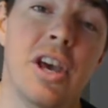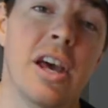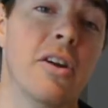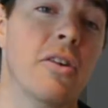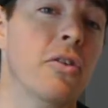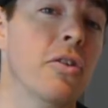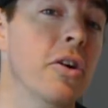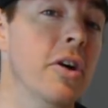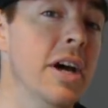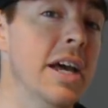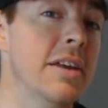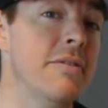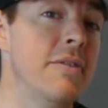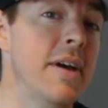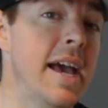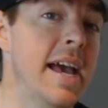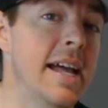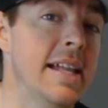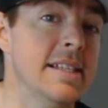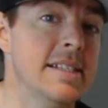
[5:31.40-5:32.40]
you get really
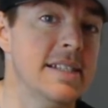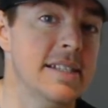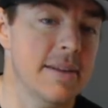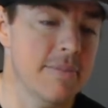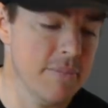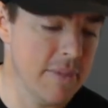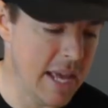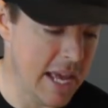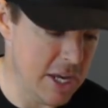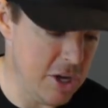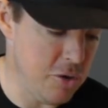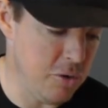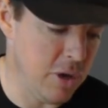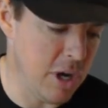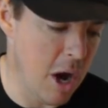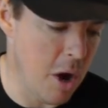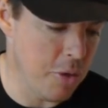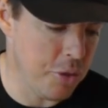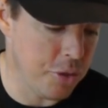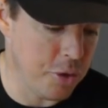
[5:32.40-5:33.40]
advanced and you
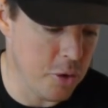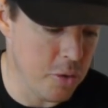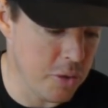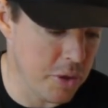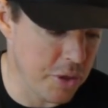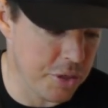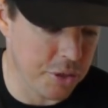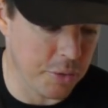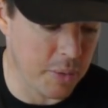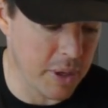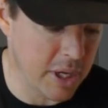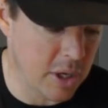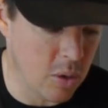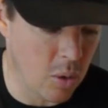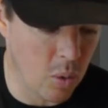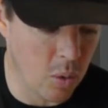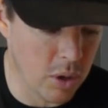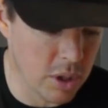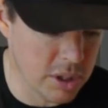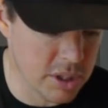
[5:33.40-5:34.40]
go through the three
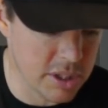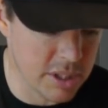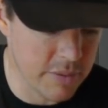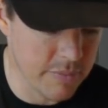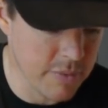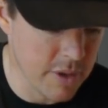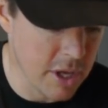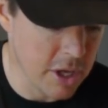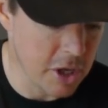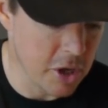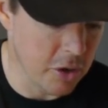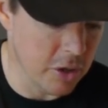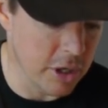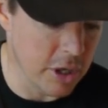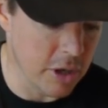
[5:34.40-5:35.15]
chords, you can